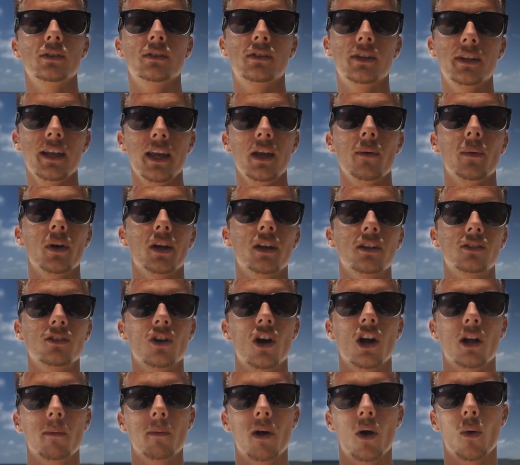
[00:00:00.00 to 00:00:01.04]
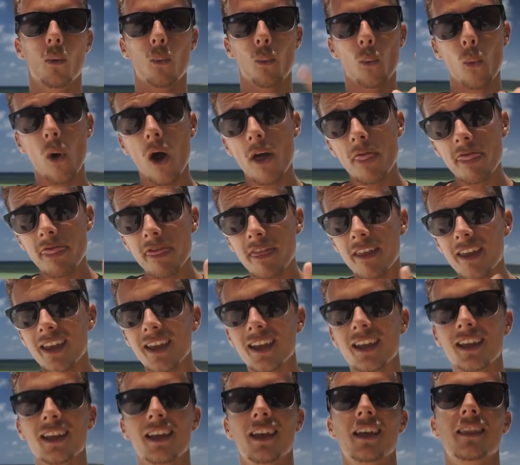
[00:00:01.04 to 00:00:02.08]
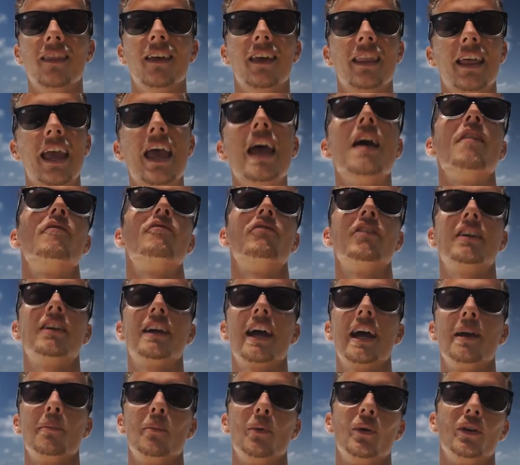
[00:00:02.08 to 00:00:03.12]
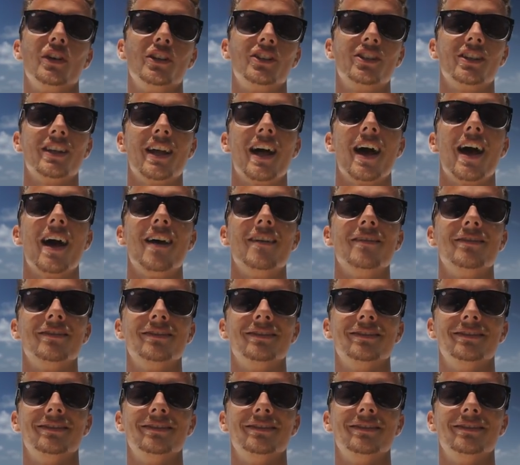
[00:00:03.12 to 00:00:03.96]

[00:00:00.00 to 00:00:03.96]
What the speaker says: Today we're going to talk about one thing that every kiteboarder should have.